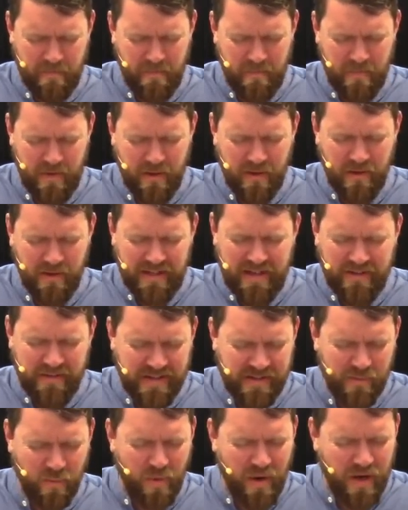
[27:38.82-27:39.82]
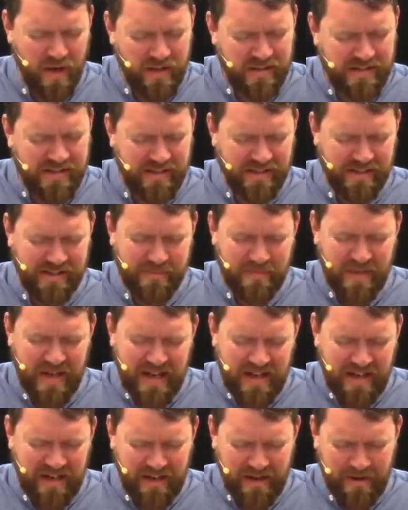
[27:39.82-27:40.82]
Lord, give us words to
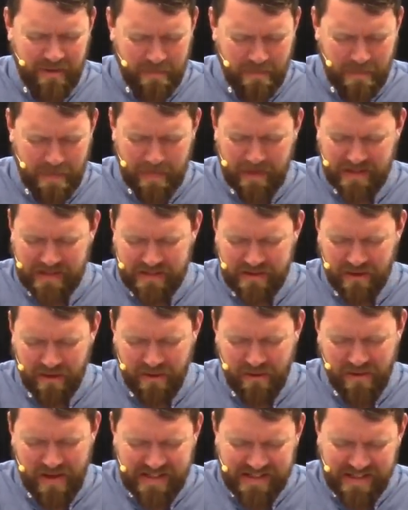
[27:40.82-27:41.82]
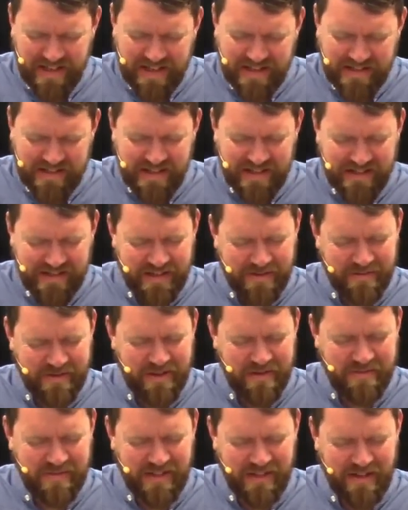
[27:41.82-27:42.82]
speak. It's not always easy.
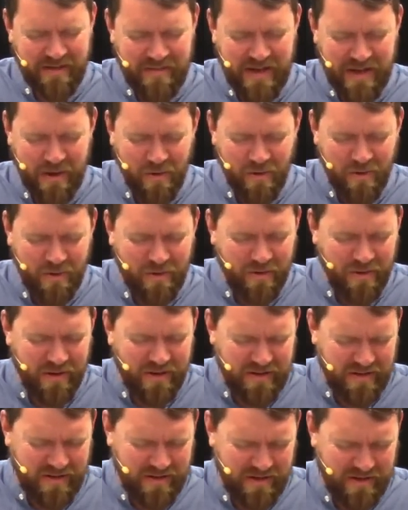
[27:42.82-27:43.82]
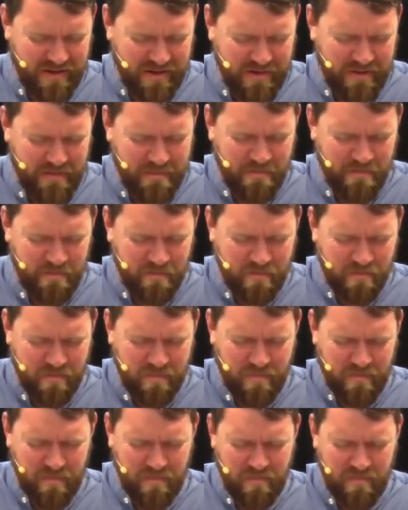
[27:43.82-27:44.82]
Sometimes it can be awkward.
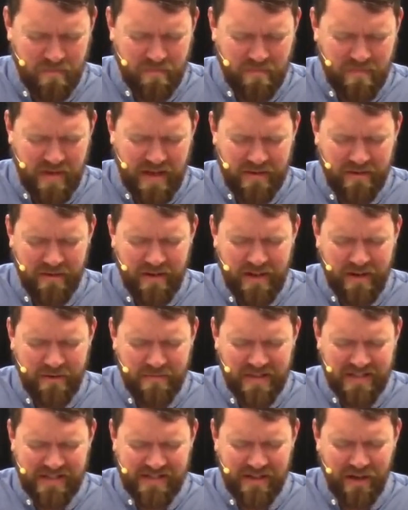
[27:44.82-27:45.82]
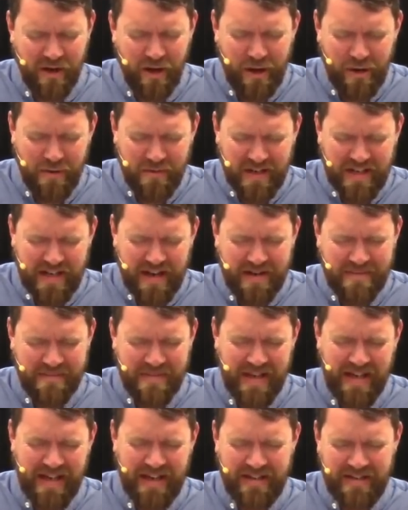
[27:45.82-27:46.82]
But Lord, help us to overcome
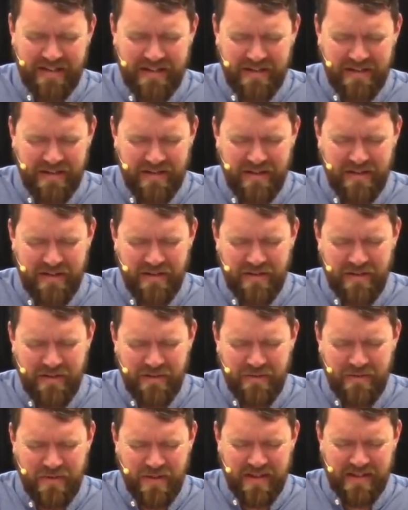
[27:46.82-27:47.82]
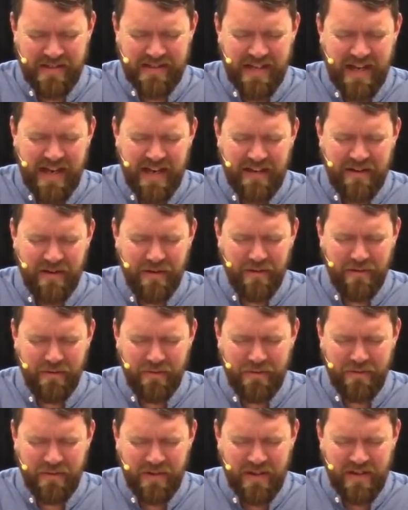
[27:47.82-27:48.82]
that for the sake
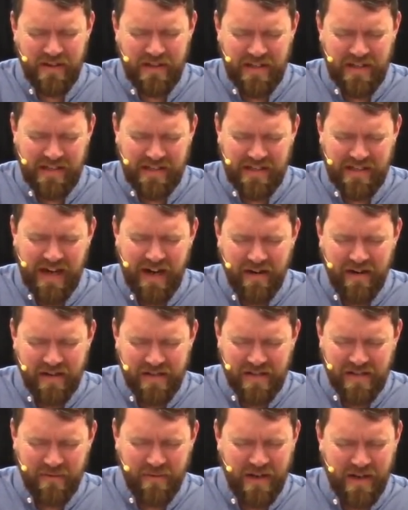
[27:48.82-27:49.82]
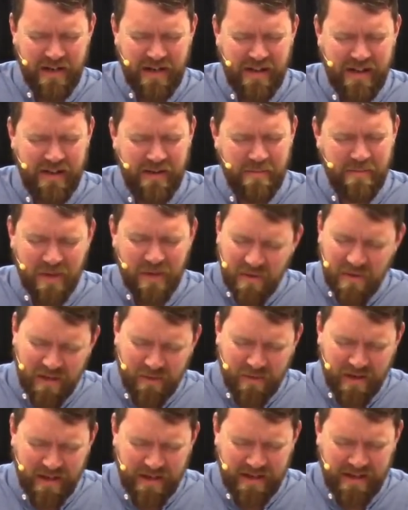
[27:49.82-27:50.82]
of encouraging one another, building
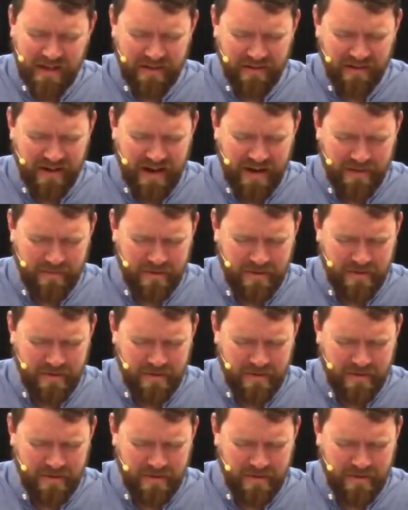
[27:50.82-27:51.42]
one another up,